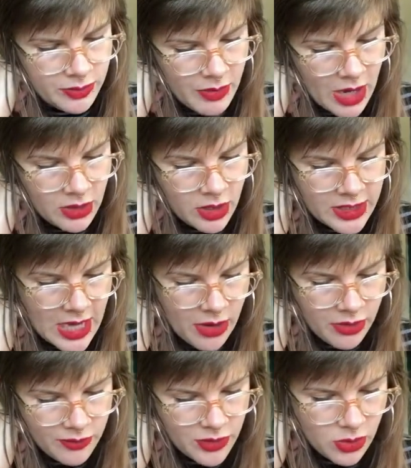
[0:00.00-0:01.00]
I looked out
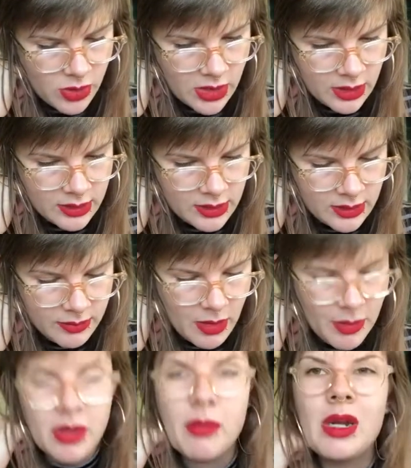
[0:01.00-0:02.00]
of doors. I'm
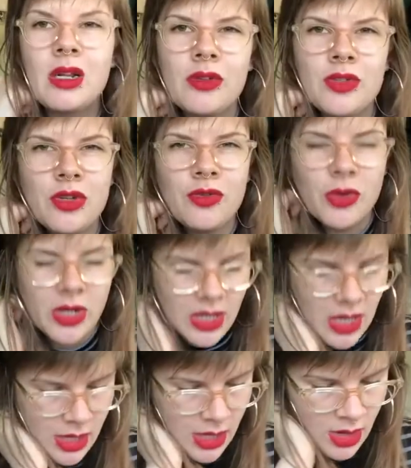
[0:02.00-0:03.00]
in the middle of
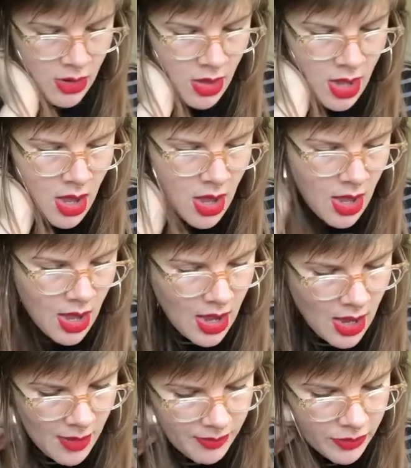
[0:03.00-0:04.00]
249 now.
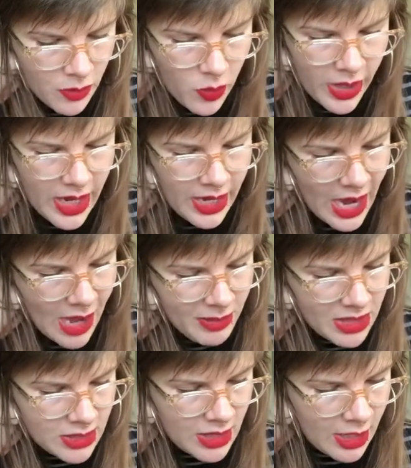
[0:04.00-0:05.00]
What had
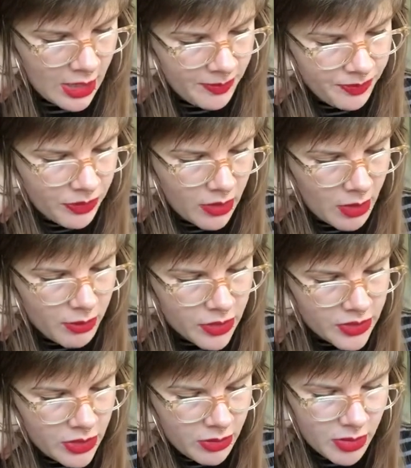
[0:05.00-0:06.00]
happened there?
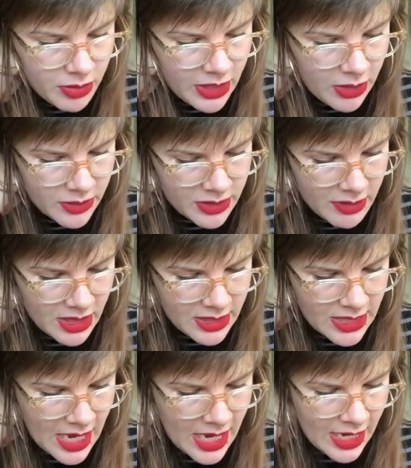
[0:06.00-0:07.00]
Presumably it was
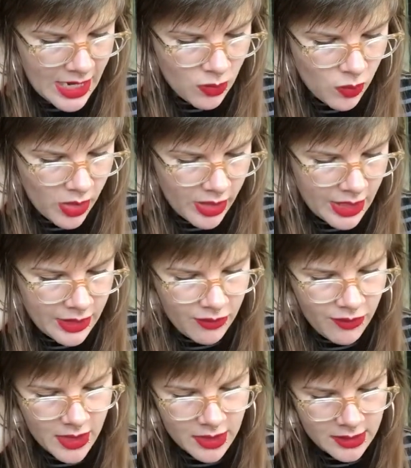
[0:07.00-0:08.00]
midday and work in the
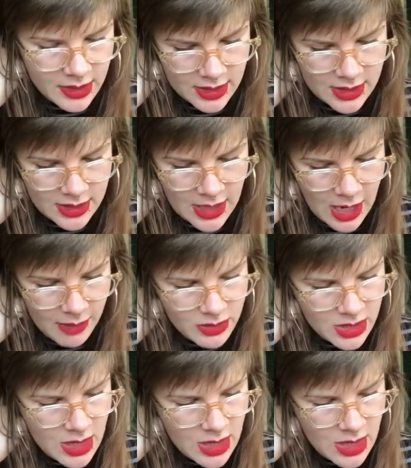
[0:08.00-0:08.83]
fields had stopped.